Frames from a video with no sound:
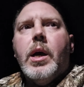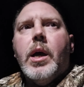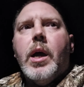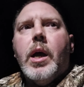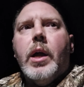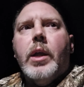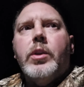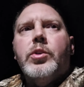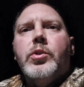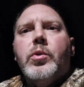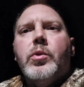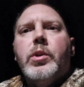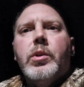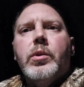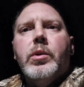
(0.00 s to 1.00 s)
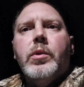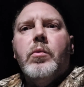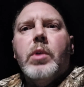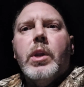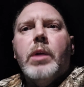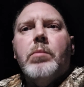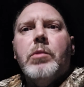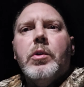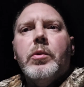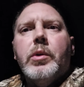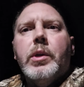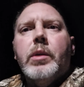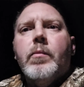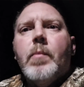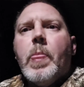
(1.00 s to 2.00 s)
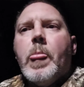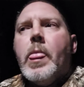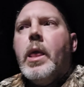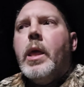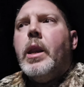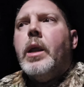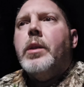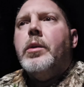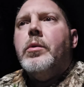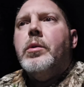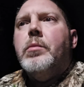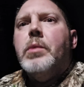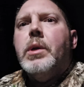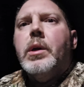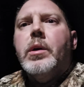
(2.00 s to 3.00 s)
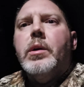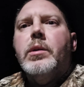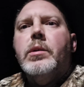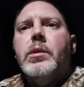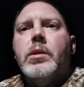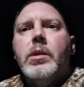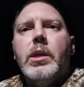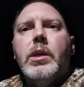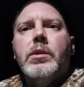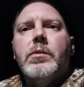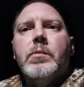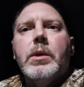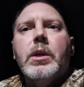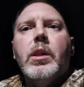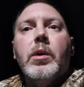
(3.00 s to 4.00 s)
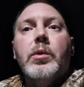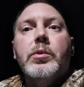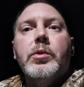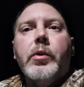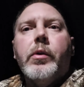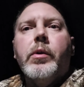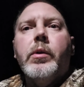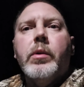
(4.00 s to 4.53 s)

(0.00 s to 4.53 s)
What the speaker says: I enjoy doing what I'm doing, and I do it because it gets me closer